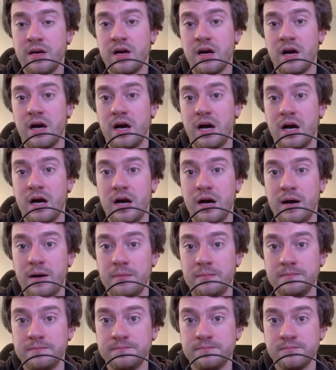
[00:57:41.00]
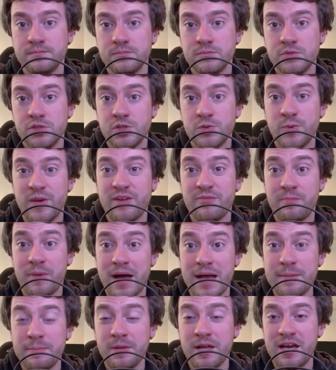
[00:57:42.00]
Um, do we have
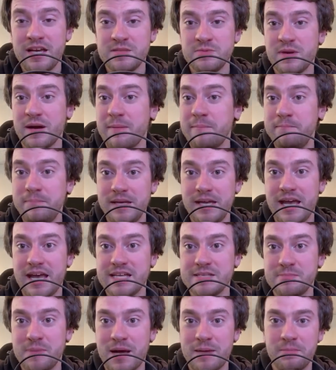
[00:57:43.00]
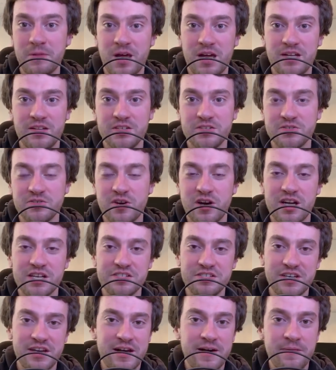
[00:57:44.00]
pipelines? We got big ass pipeline in the
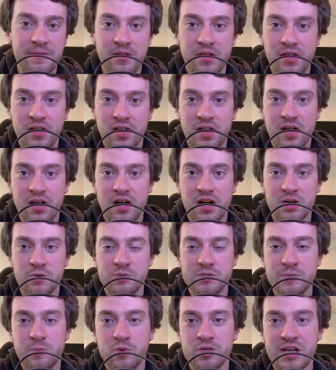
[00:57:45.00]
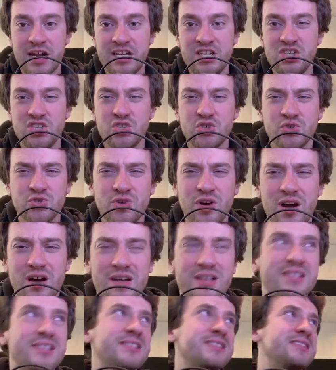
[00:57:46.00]
garage, yeah. Uh, do we support any
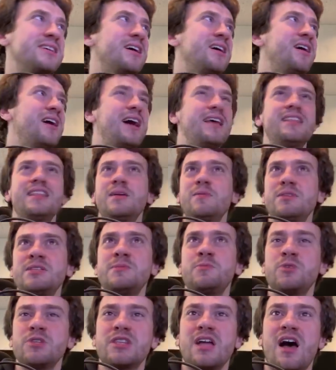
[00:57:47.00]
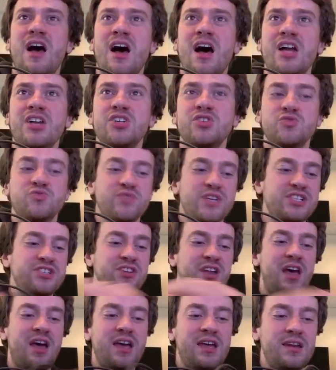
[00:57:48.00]
trucks? Uh, I think we support the Honda
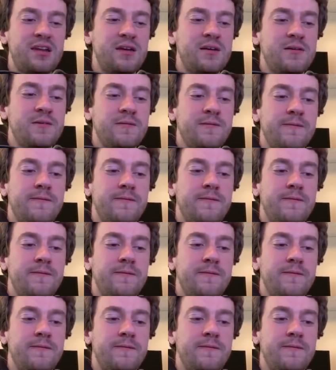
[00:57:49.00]
Ridgeline.